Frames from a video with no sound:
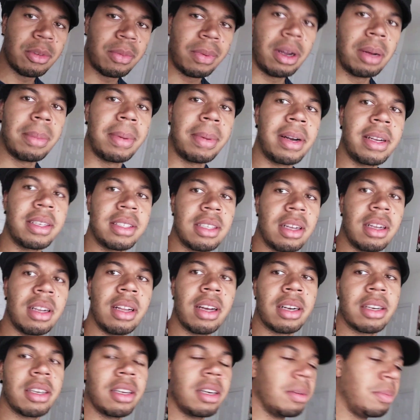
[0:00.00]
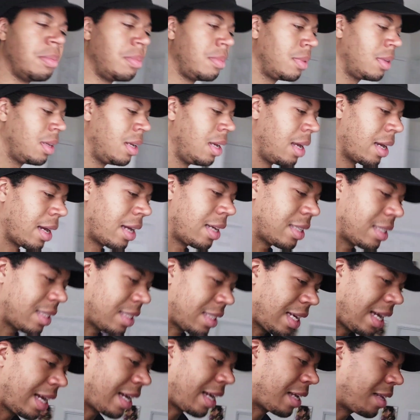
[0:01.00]
was weird about this Unluck though, because it's
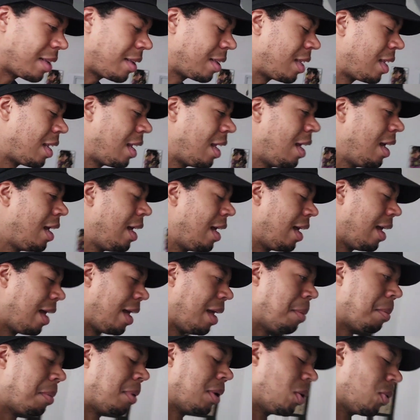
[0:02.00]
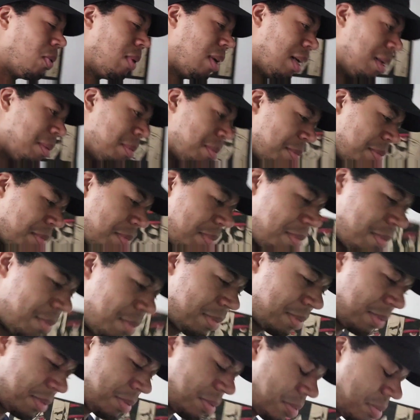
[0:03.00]
like he blew up,
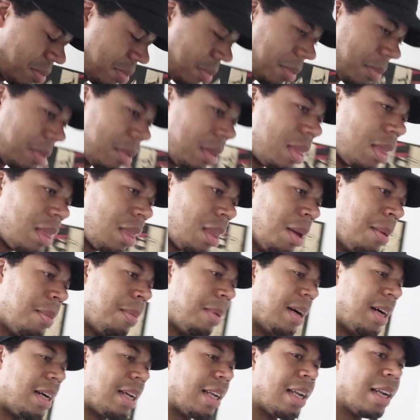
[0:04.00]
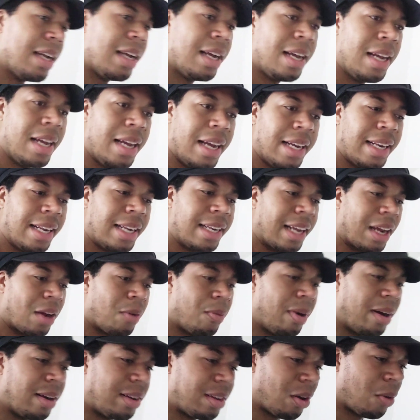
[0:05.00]
but it took
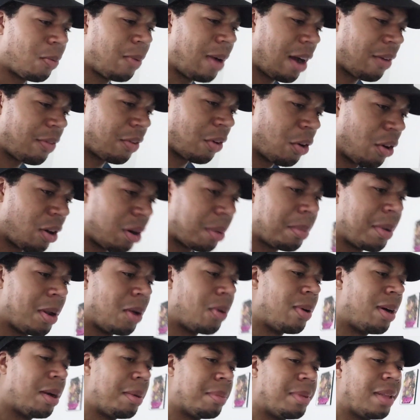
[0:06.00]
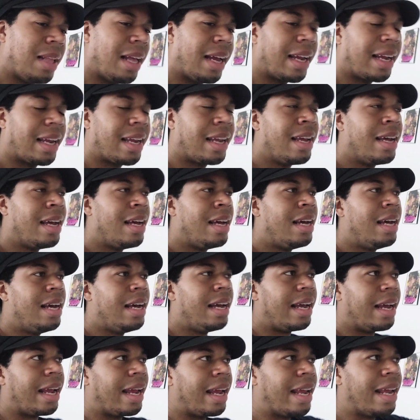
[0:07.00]
a while for her to blow up. Like,
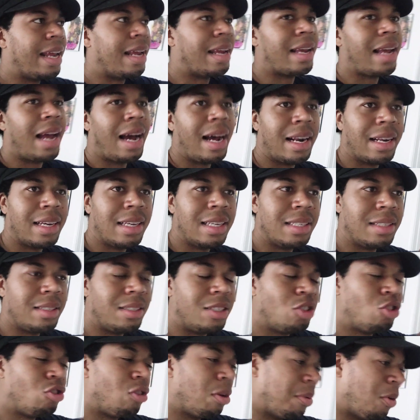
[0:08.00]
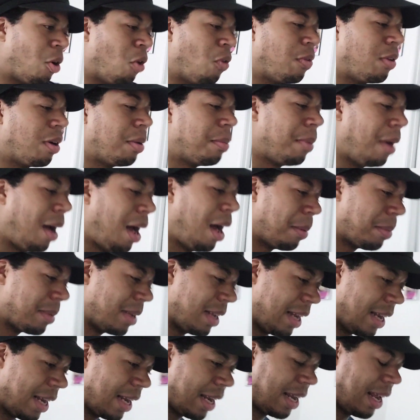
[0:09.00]
he kind of tripped over a bomb
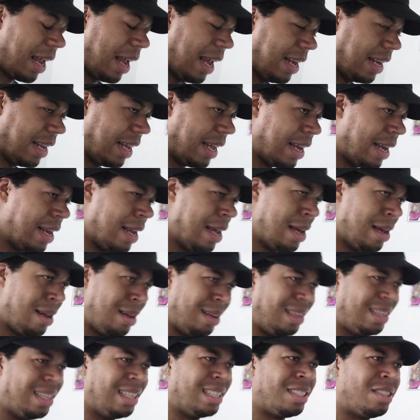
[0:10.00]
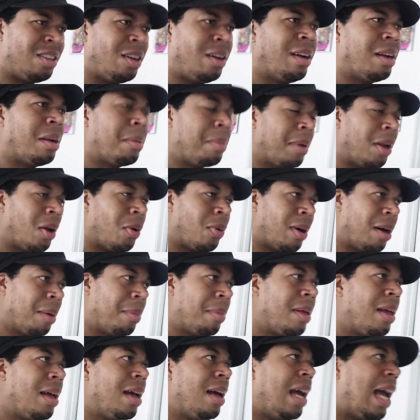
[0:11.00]
thing, and then it started to blow up.
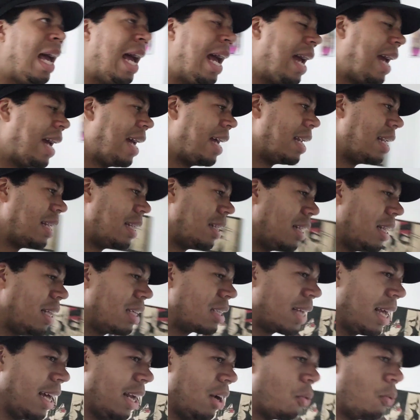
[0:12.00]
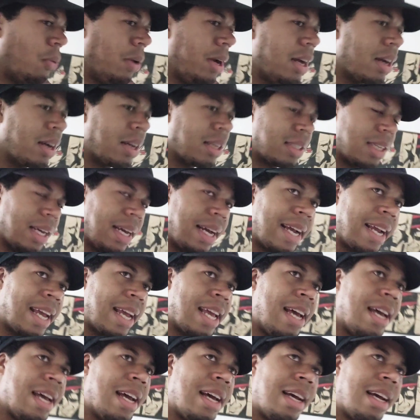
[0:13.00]
And it's kind of weird because, like,